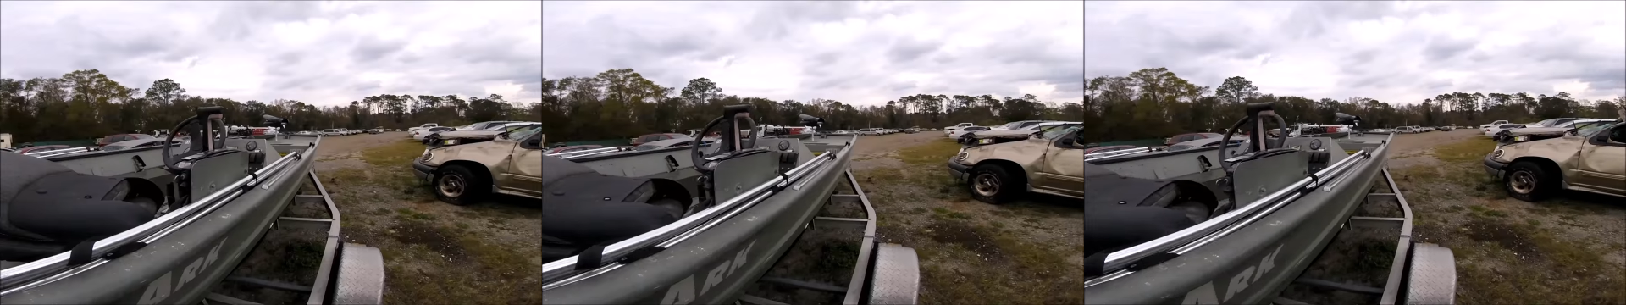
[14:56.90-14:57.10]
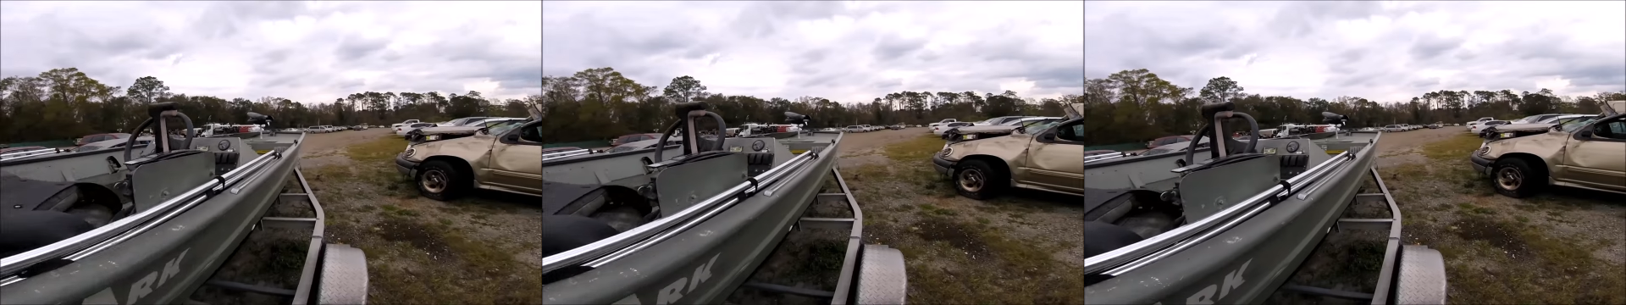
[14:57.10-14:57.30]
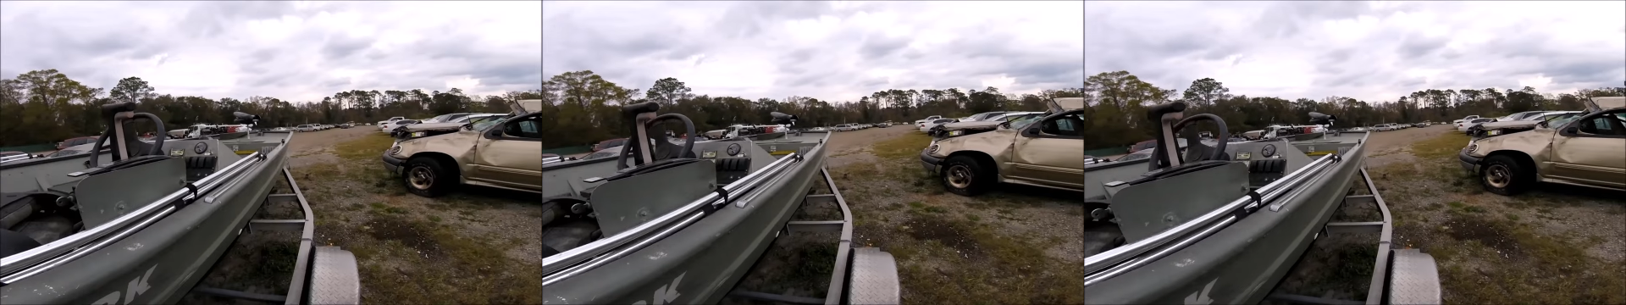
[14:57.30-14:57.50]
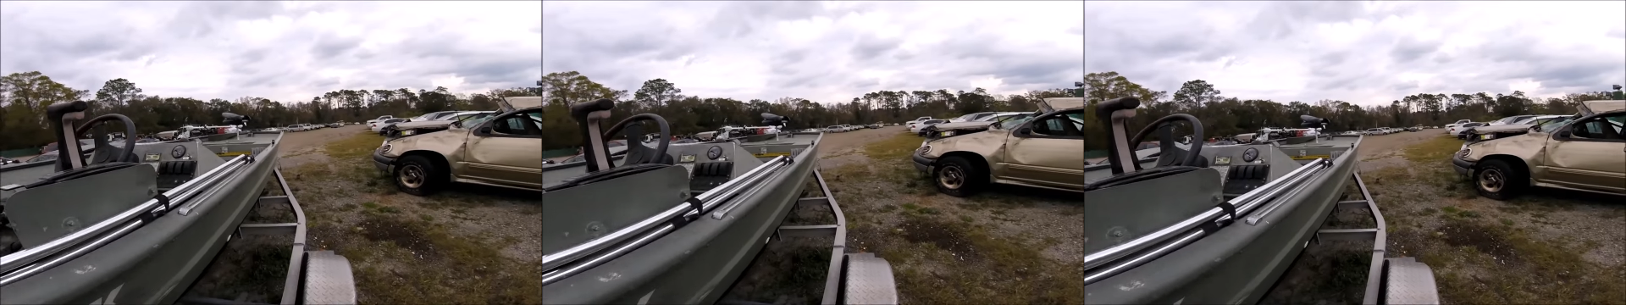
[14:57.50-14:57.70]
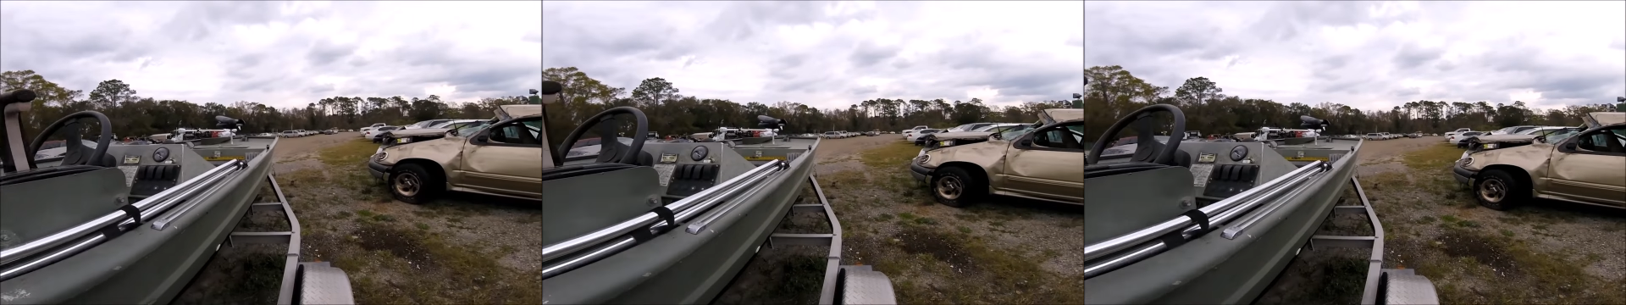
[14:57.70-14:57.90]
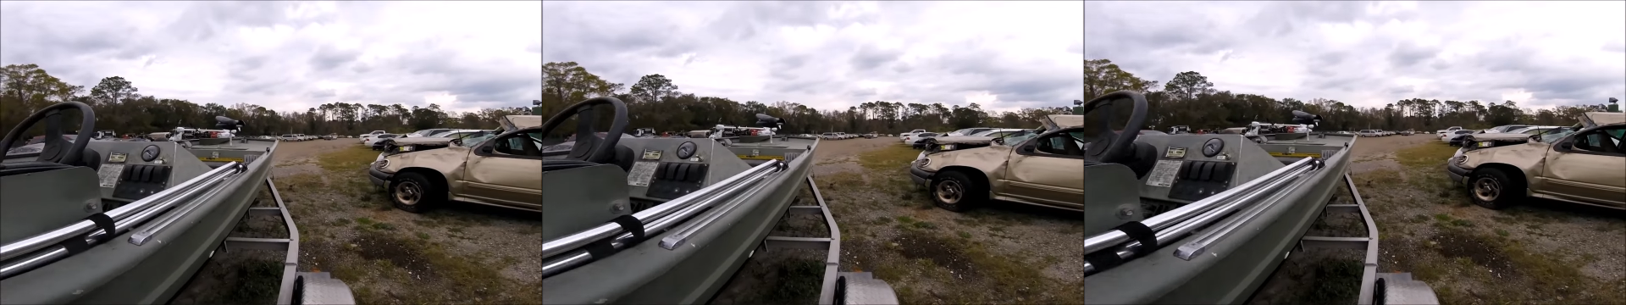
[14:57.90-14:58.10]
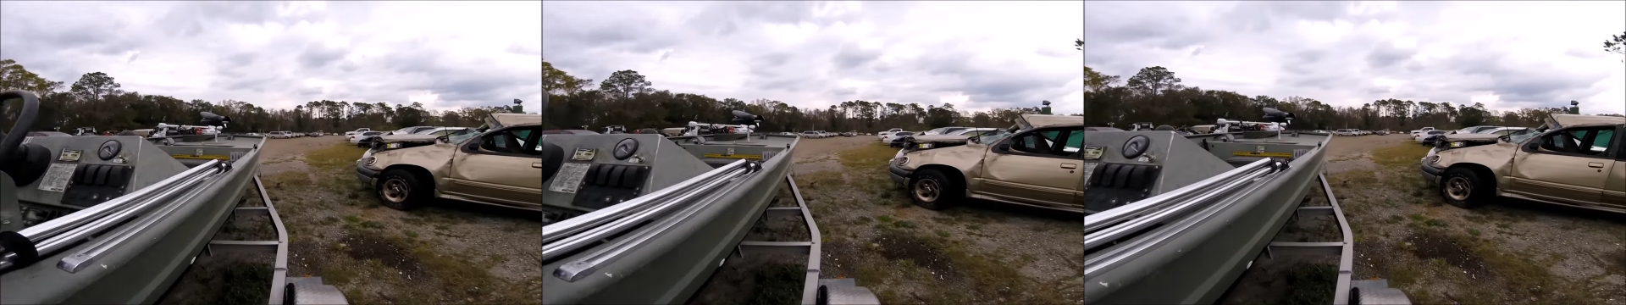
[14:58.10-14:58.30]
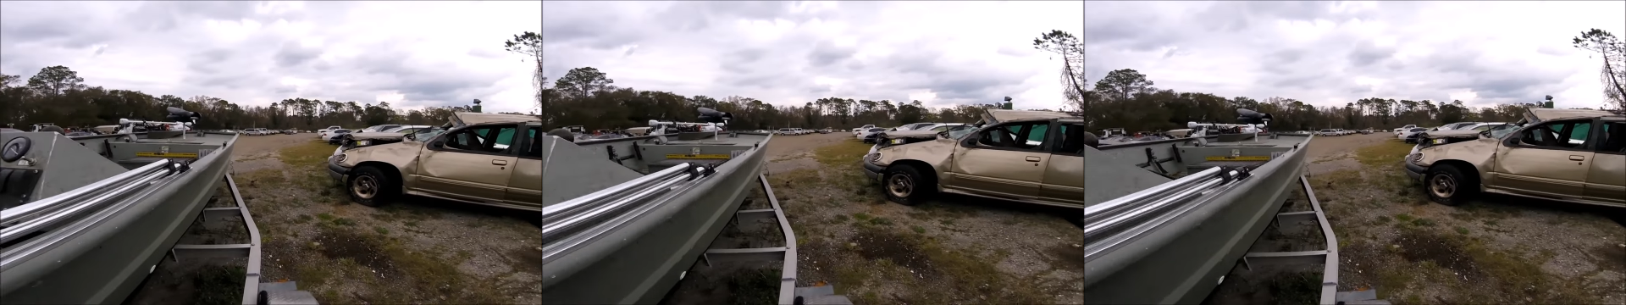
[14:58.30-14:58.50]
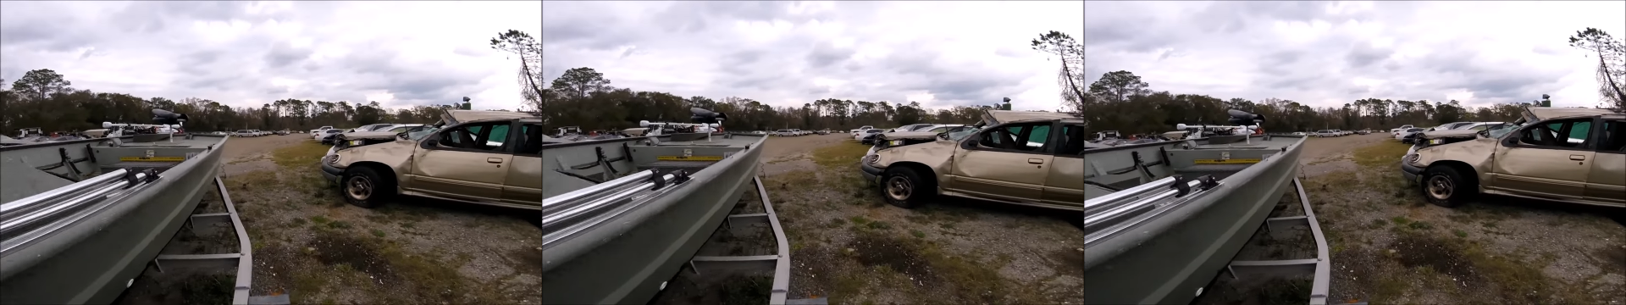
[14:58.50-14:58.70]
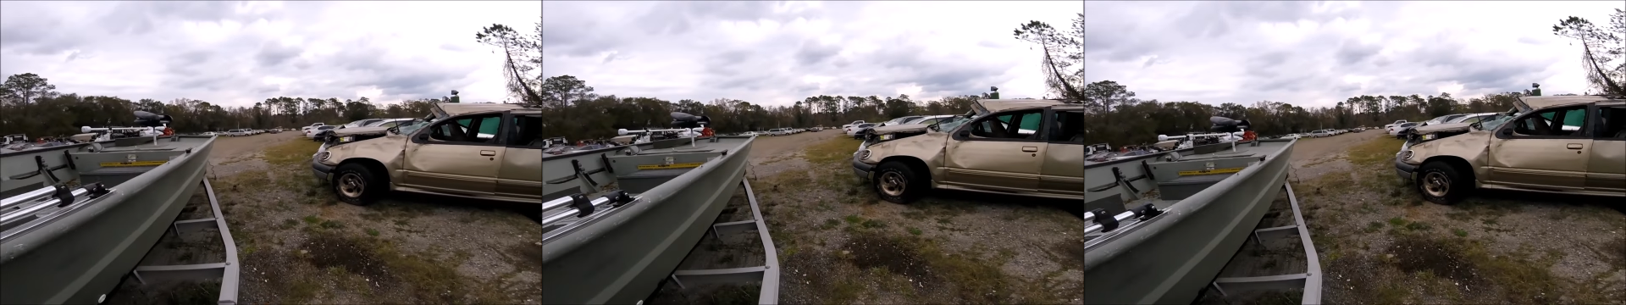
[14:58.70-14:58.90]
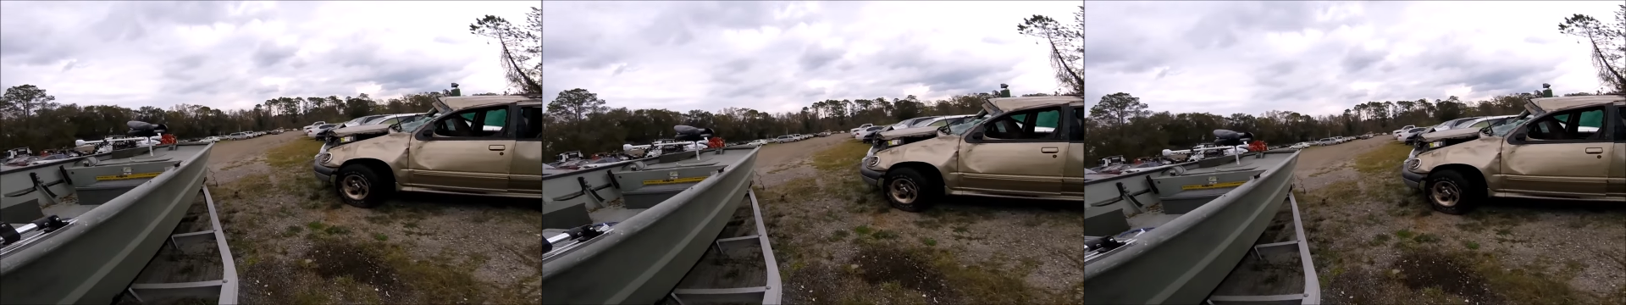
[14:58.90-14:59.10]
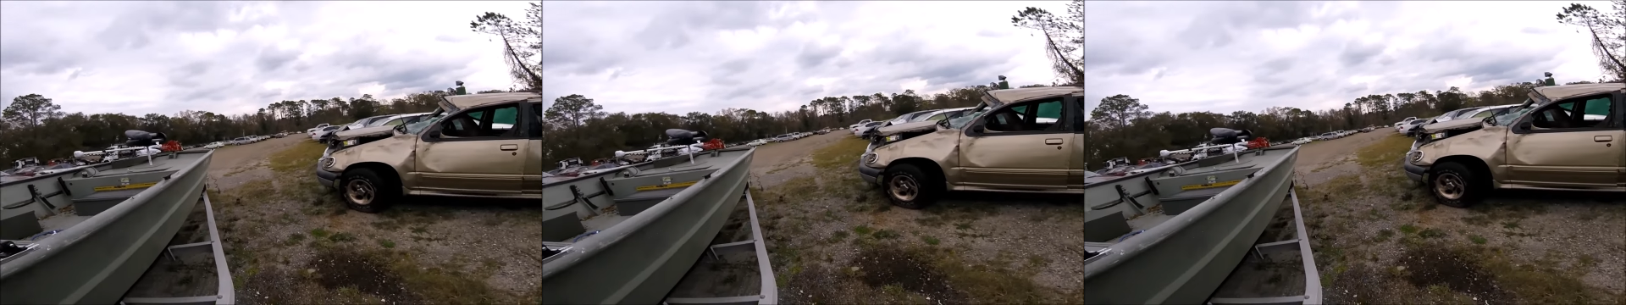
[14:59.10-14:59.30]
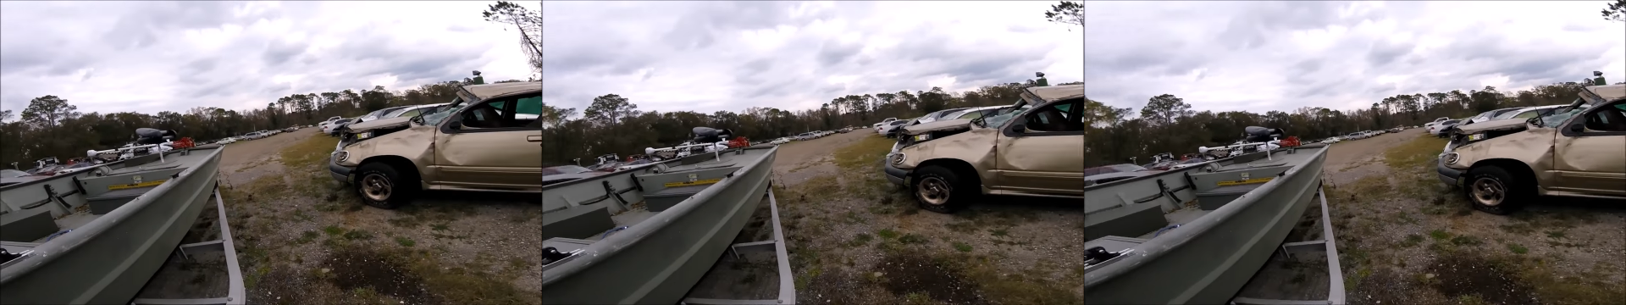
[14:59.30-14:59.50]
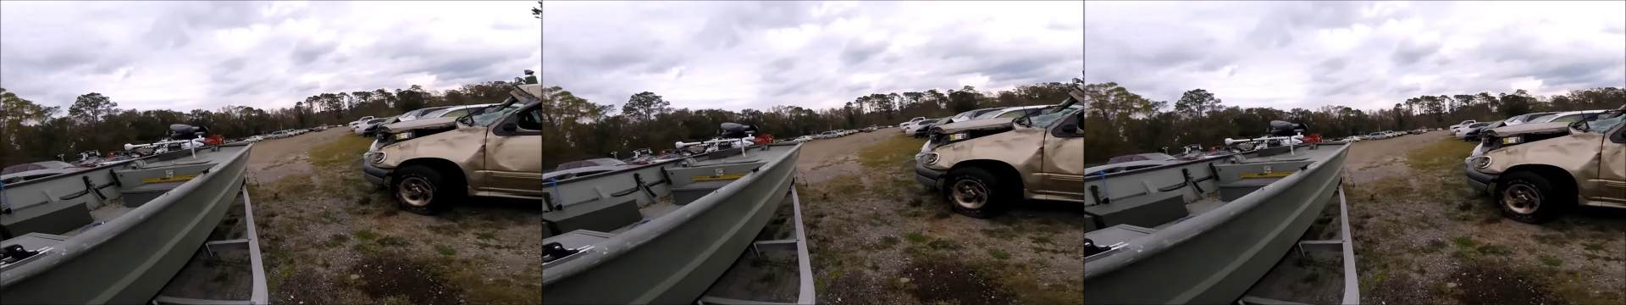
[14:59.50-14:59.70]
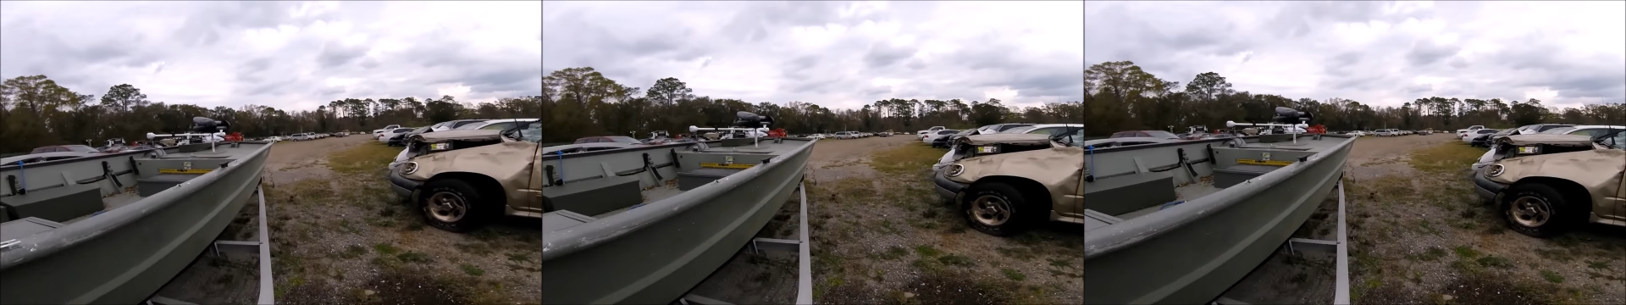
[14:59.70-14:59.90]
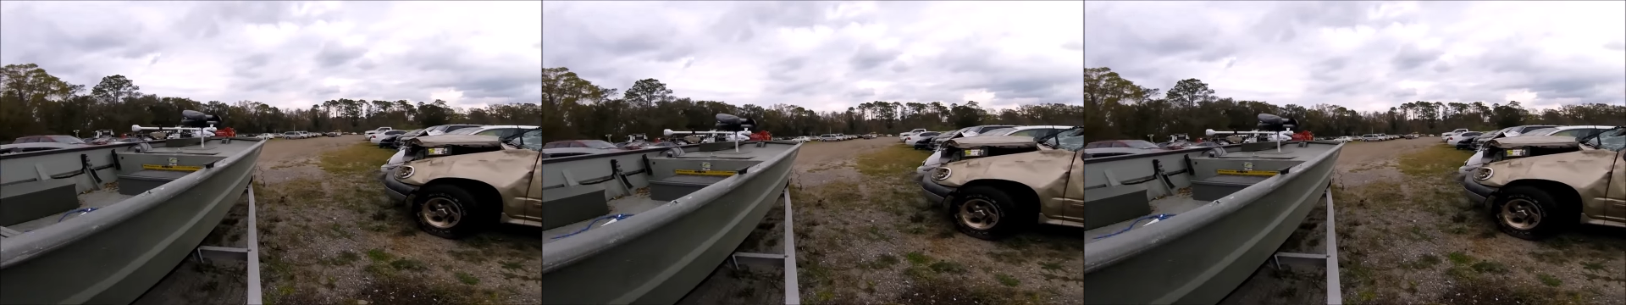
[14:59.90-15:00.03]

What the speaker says: No face is visible, so there are no lips to read.